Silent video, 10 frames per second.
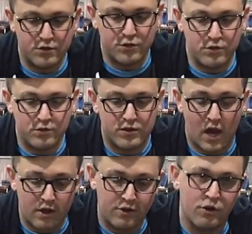to
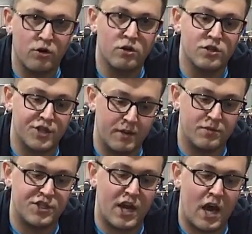Tyler Nolan,
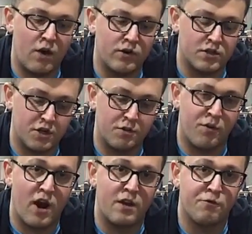James Chow, and Turn
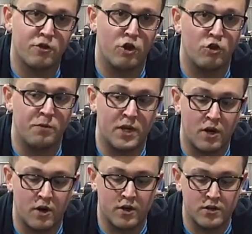Brand for loaning me
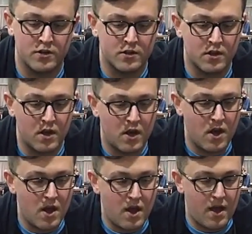cards.
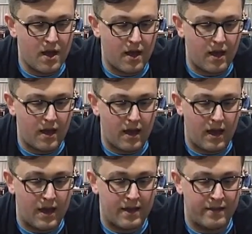
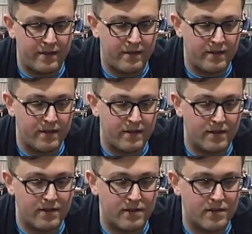And
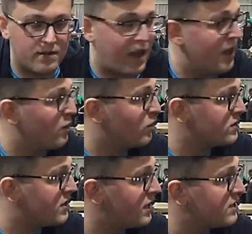Dan,
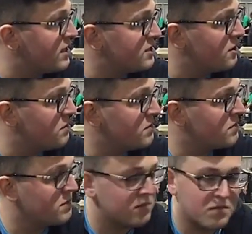what's Dan's last name?
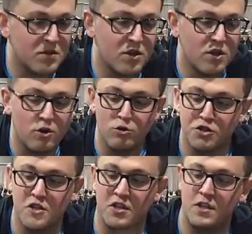Usolini.
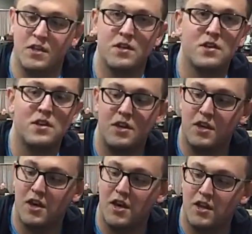
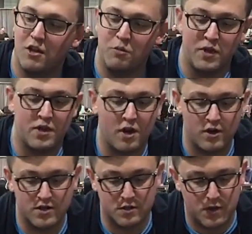He loaned me
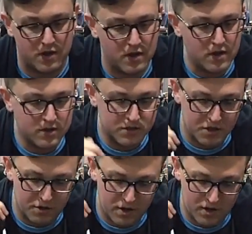cards as well.
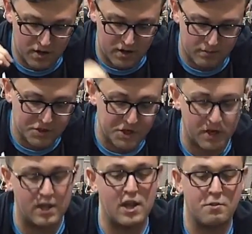So I'm just
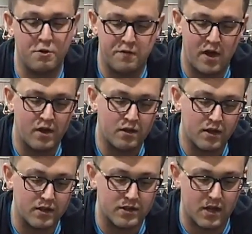getting a deck profile.
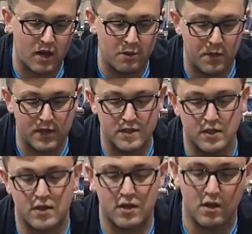It's kind of
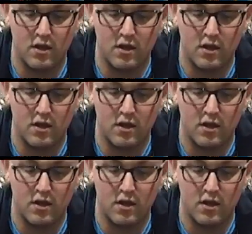basic.